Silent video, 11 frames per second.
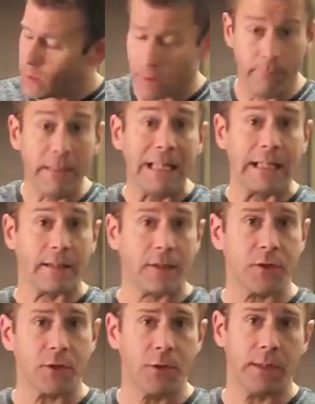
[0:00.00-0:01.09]
media that
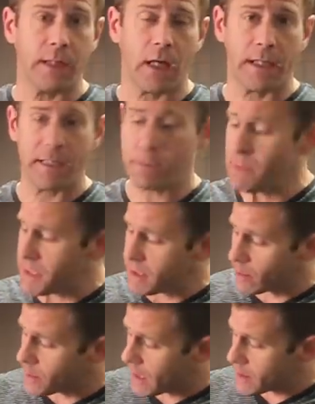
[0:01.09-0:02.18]
you're shooting on. In this
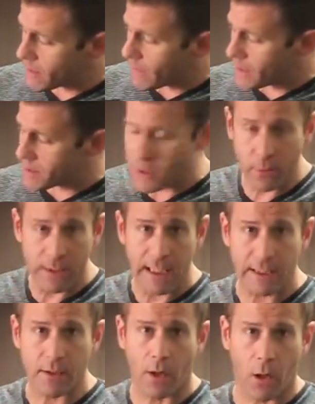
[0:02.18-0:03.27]
particular case, I've got a 2
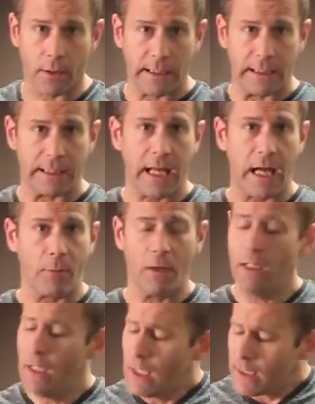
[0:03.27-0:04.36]
gig card in the
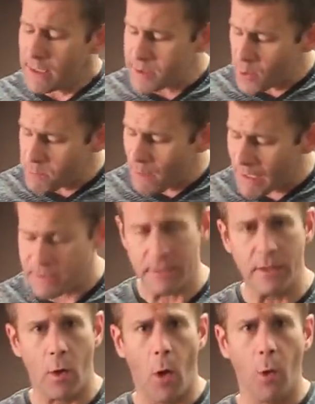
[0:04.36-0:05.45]
camera. This goes back
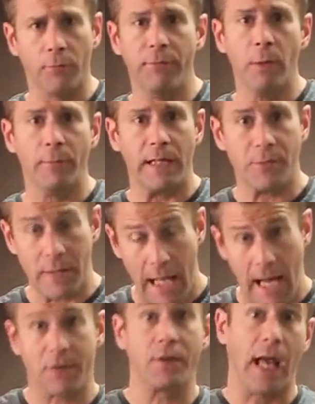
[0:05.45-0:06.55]
to, old film days where they
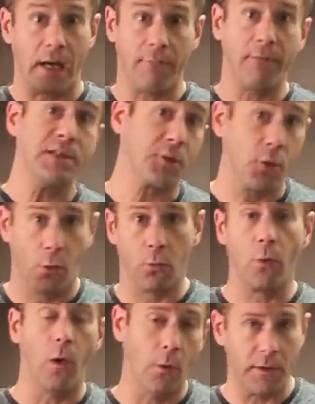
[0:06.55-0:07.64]
actually had a physical
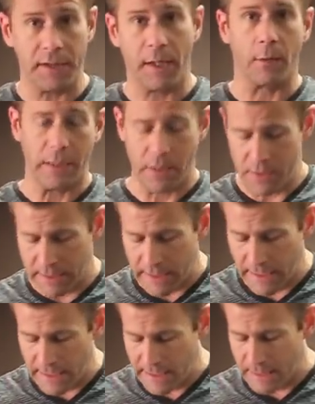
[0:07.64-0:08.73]
roll that they were using, and they
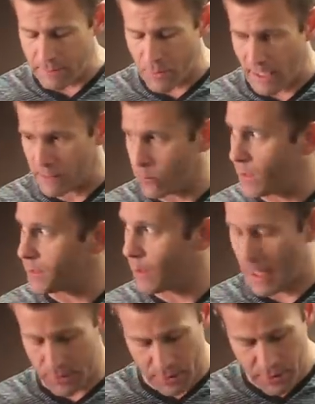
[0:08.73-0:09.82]
need to keep track of what they're
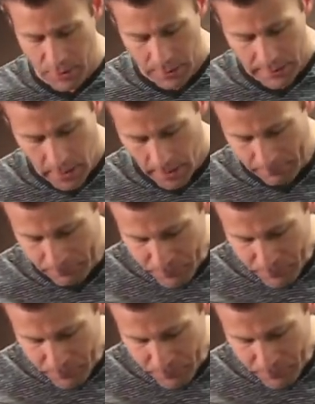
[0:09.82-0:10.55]
actually shooting on.